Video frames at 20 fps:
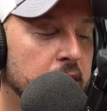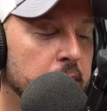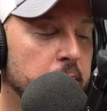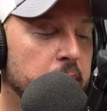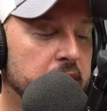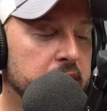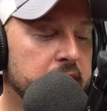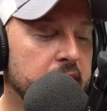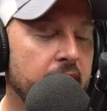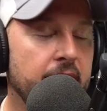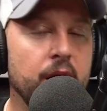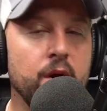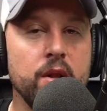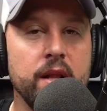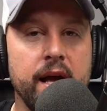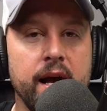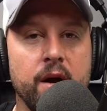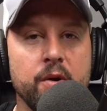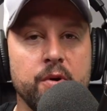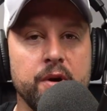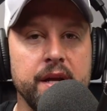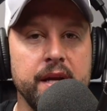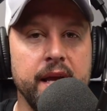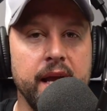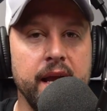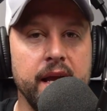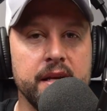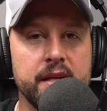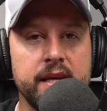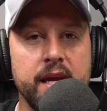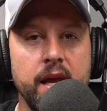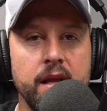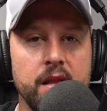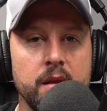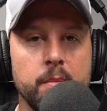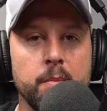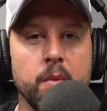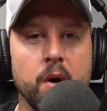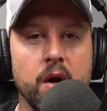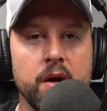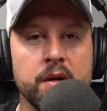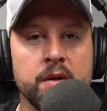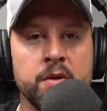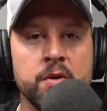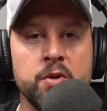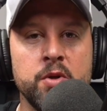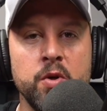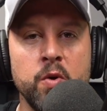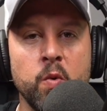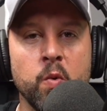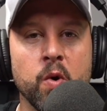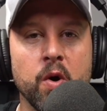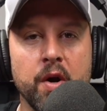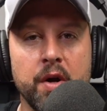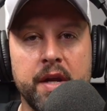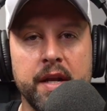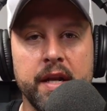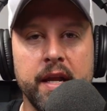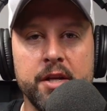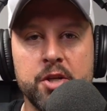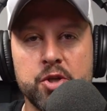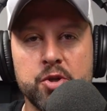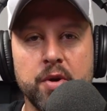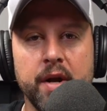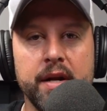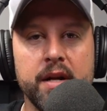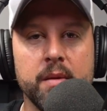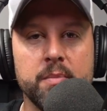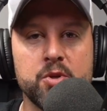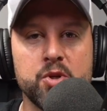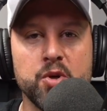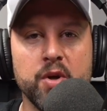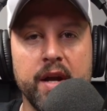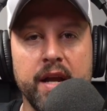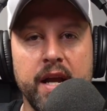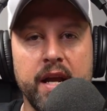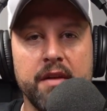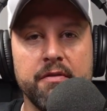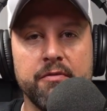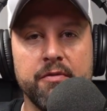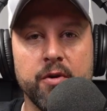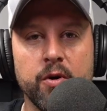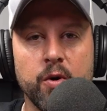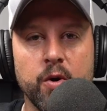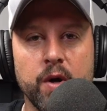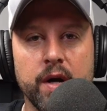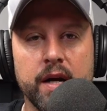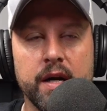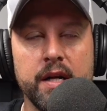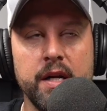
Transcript: but Kyle Lowry and Caleb Martin do work in a straight up trade for,